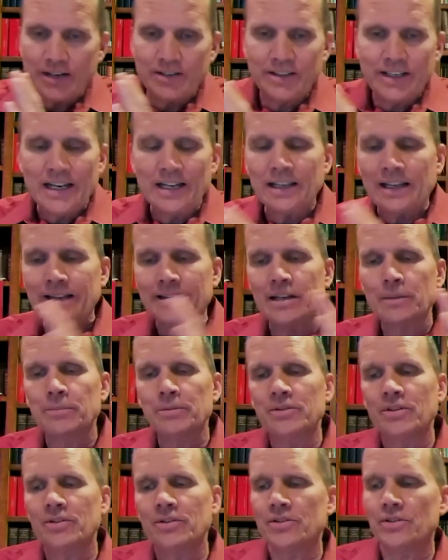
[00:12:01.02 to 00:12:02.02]
Christ healing.
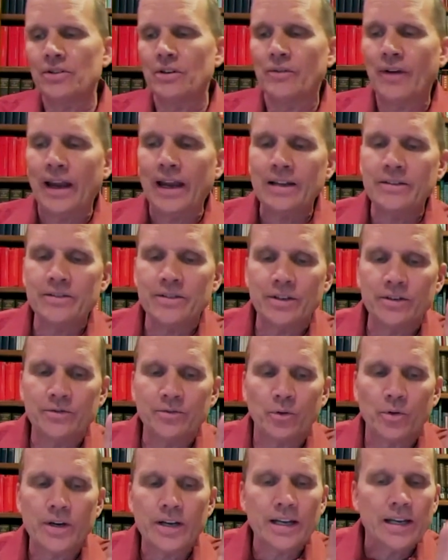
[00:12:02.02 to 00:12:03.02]
The imposition of hands
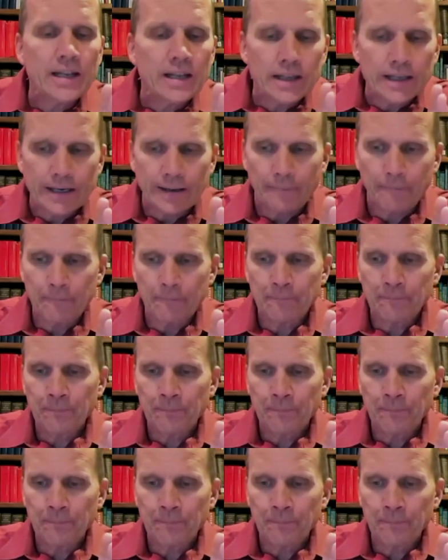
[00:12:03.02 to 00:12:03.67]
is for healing.